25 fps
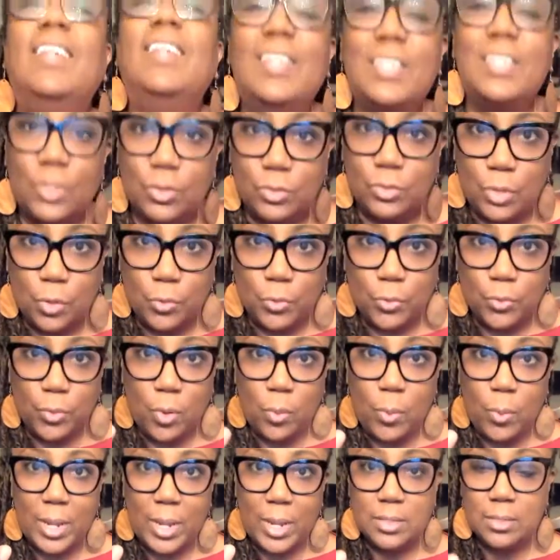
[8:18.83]
So don't throw
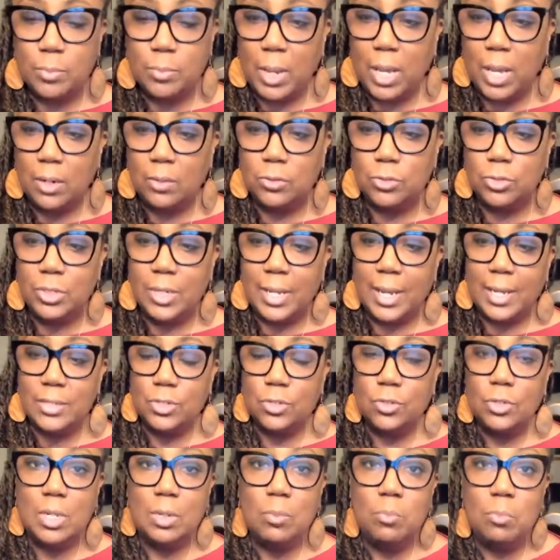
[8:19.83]
away these bottles, you guys.
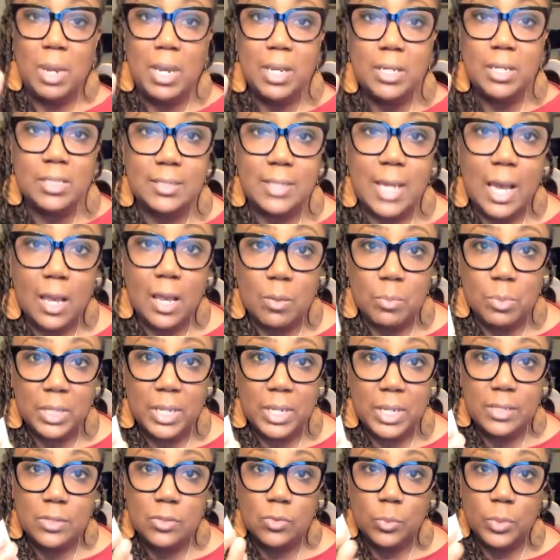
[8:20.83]
You can make stock
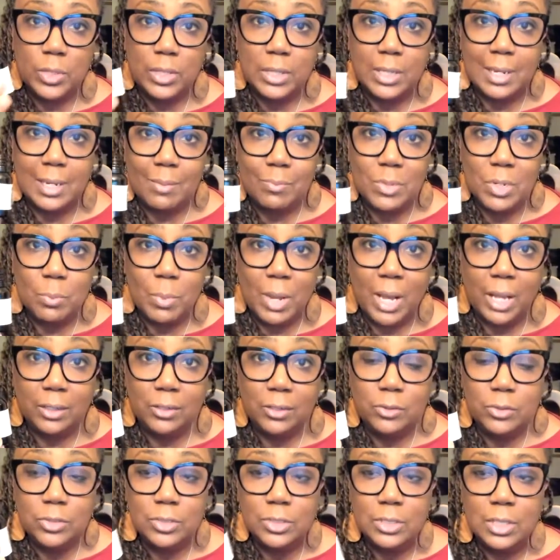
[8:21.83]
blends with the empty
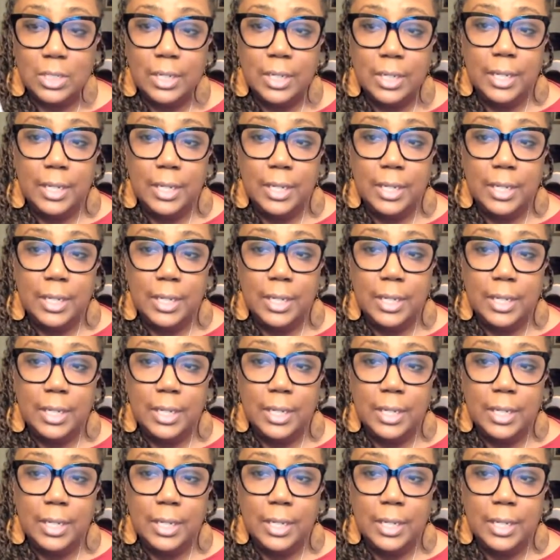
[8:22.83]
bottles.